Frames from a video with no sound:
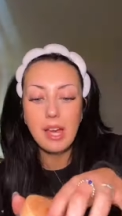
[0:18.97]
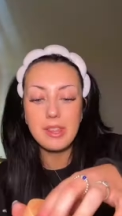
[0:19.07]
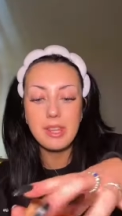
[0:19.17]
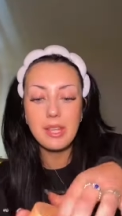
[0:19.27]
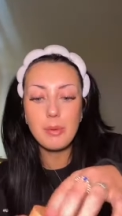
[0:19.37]

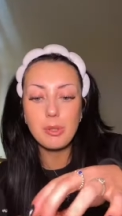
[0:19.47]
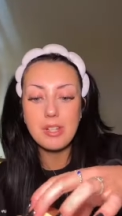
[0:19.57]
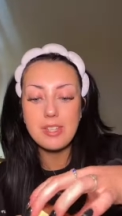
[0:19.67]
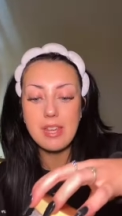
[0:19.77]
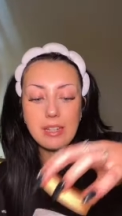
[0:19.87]
think I'm
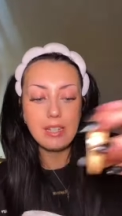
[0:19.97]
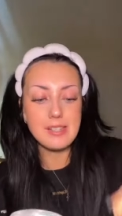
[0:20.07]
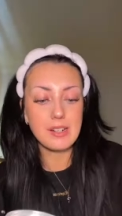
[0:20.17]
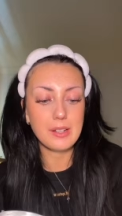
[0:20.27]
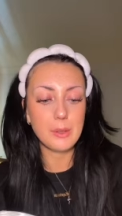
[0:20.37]
going to set
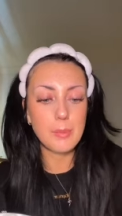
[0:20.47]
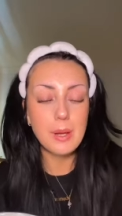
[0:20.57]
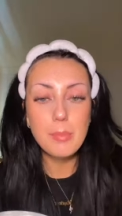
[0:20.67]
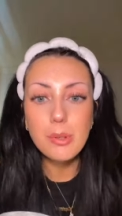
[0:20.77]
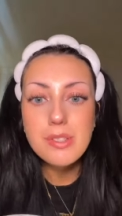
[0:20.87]
these a little
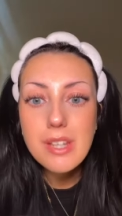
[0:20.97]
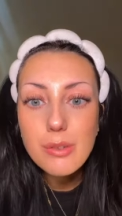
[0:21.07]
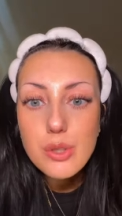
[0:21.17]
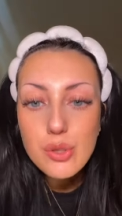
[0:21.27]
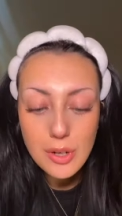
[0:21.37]
bit because
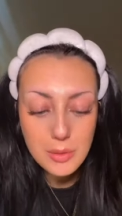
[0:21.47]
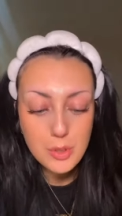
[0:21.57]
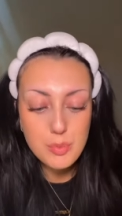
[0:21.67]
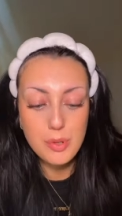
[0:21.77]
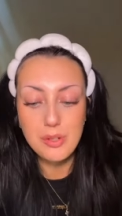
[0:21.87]
there is so
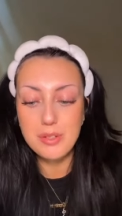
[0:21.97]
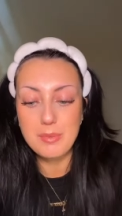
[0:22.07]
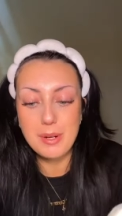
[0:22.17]
much product on my